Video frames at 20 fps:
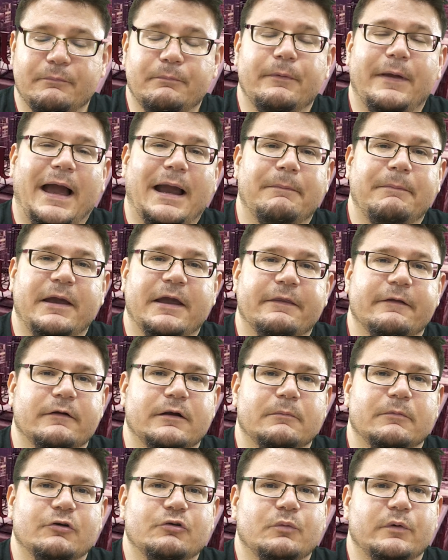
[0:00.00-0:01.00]
is Black Panther
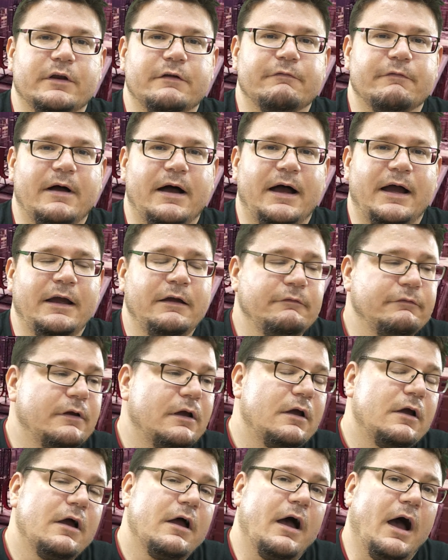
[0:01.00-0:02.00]
number 25.
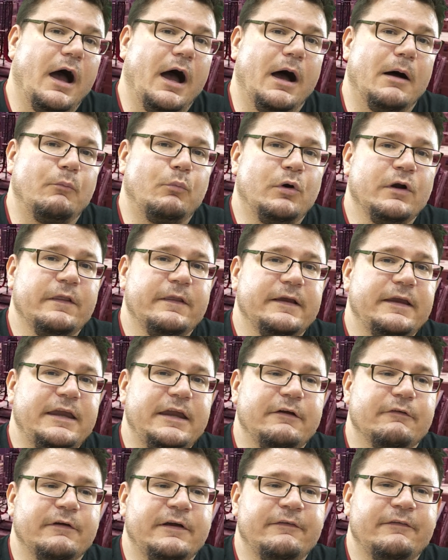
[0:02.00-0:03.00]
Um, one of the
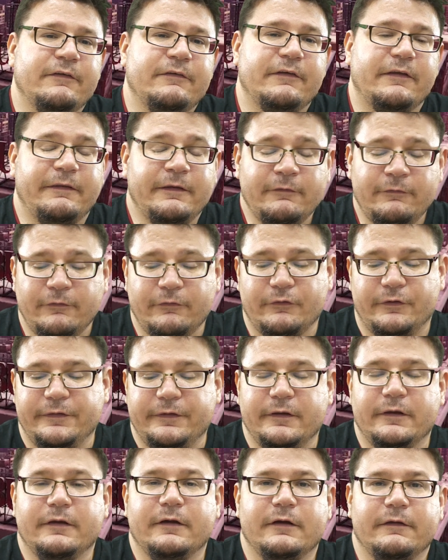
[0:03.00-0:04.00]
key reasons that this is
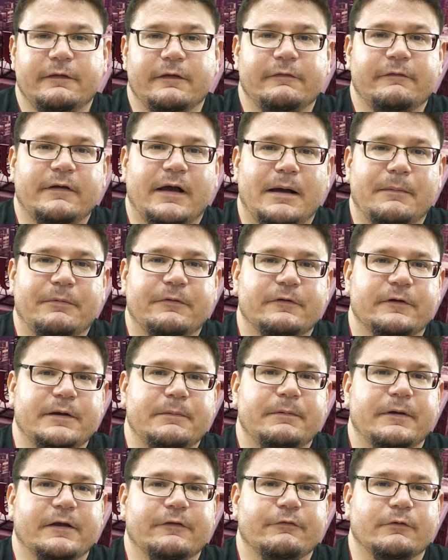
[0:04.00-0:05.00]
on the, the top
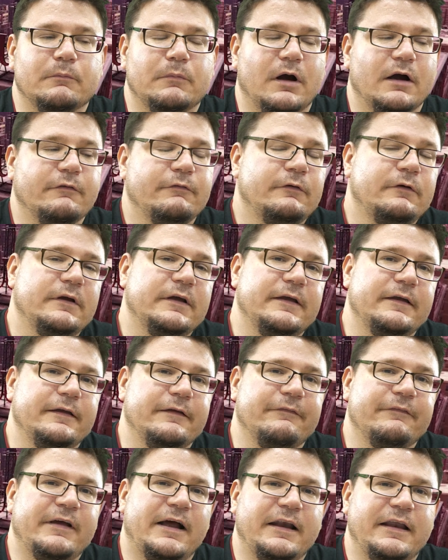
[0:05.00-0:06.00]
three picks for Marvel
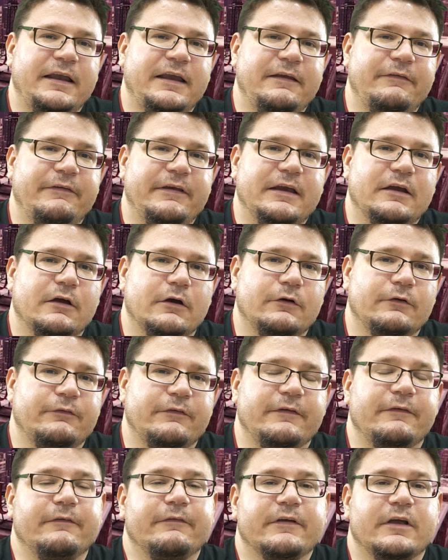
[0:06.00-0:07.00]
is Ta-Nehisi
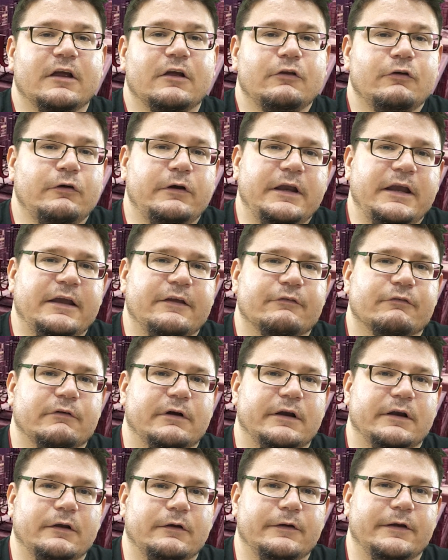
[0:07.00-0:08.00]
Coates is concluding his
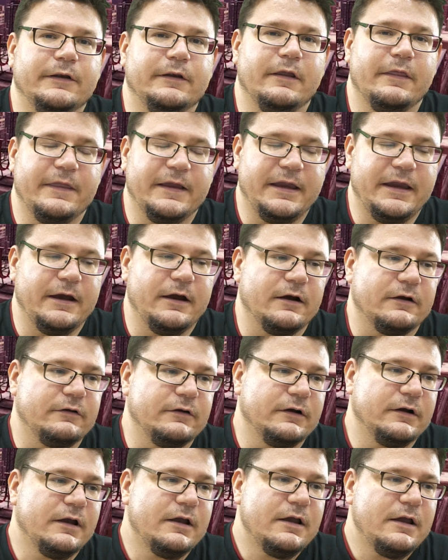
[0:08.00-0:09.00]
run on the
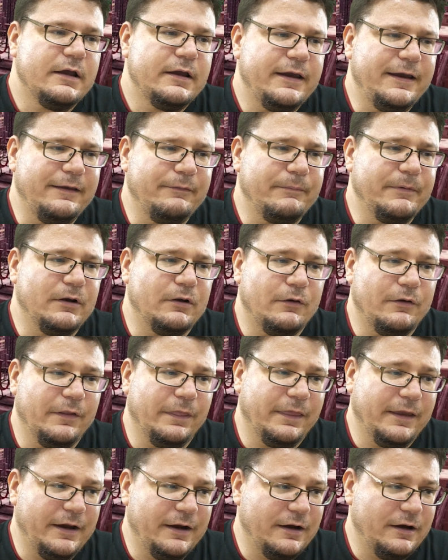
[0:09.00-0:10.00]
character. He's been
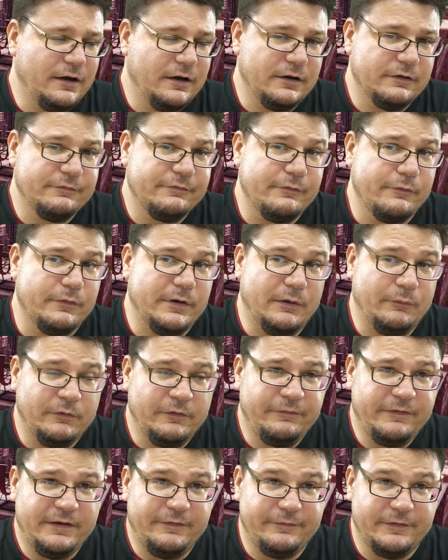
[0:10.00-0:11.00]
on there for, I
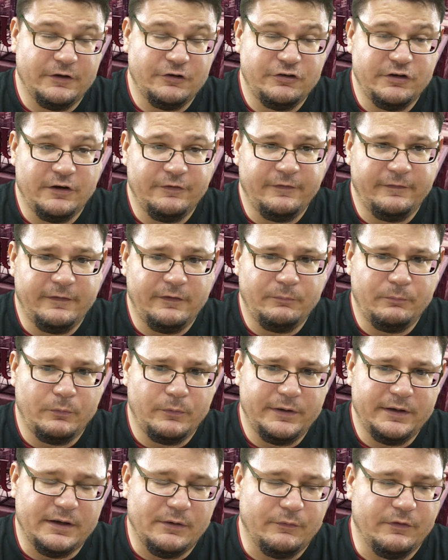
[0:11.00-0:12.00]
want to say six years at this
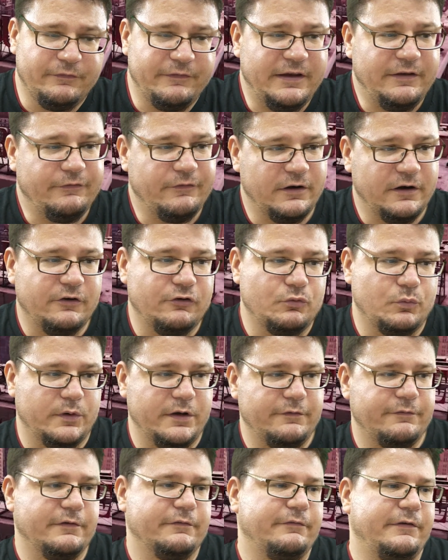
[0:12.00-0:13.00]
point. I want to say he started in
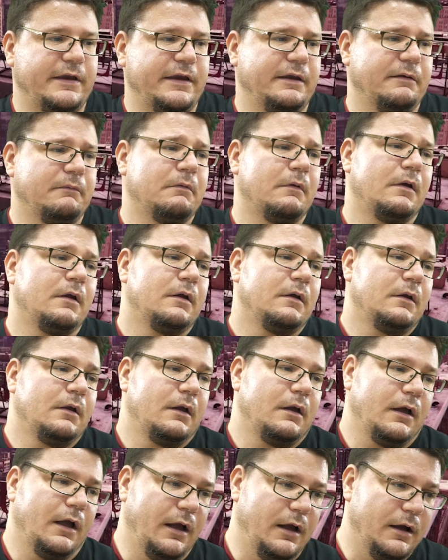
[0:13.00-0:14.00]
2015.
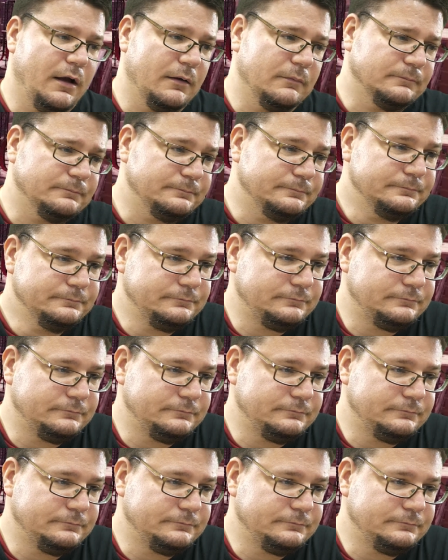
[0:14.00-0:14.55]
Um,